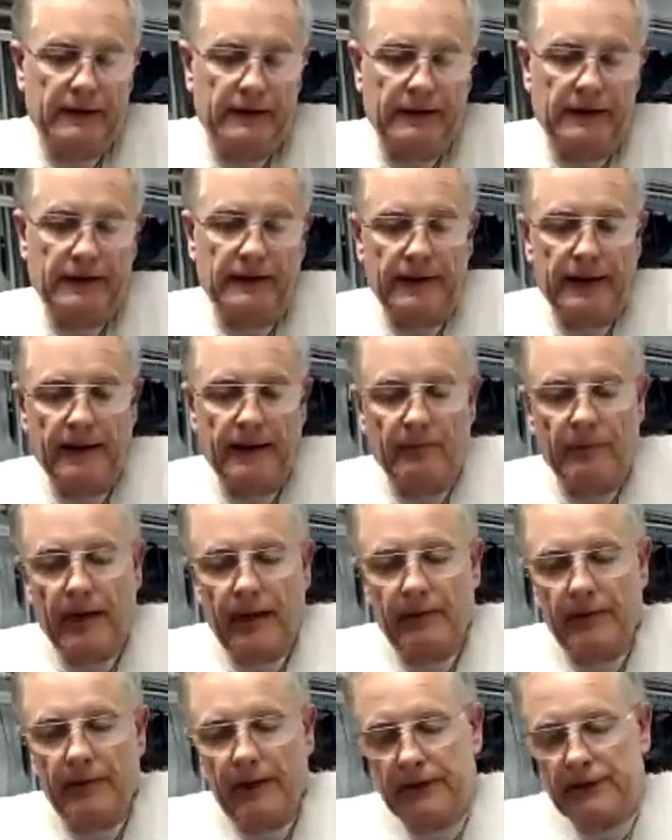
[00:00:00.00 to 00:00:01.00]
that
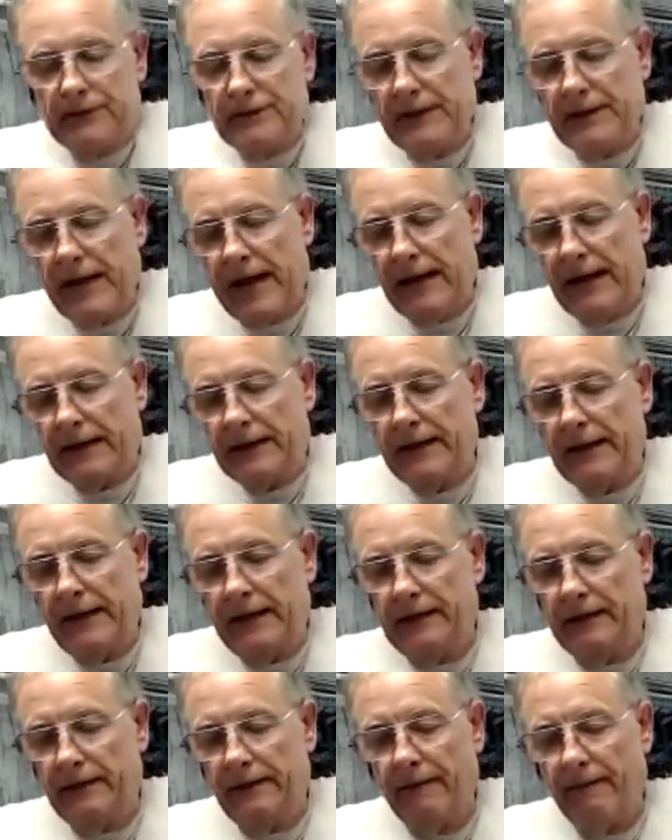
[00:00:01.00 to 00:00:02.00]
maybe it's not
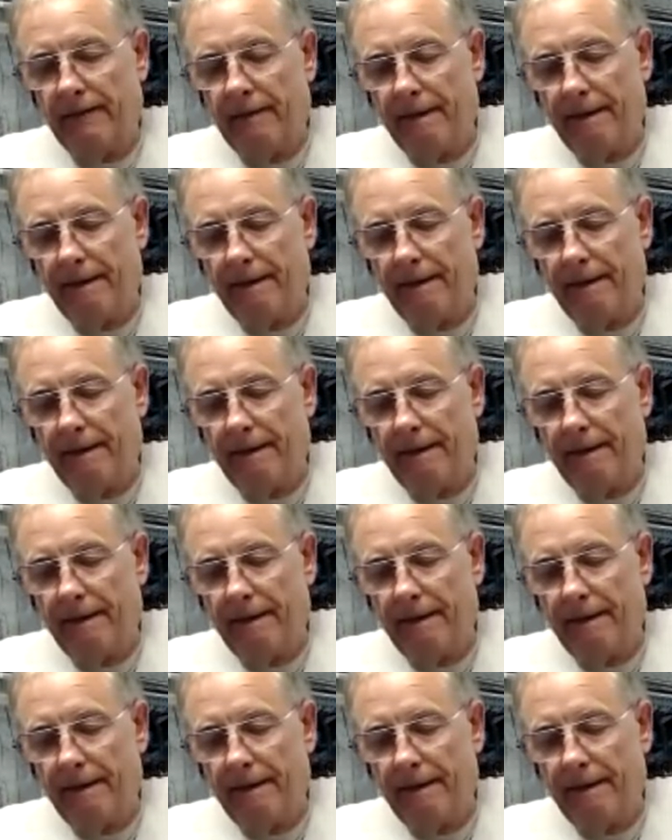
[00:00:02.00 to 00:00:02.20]
heated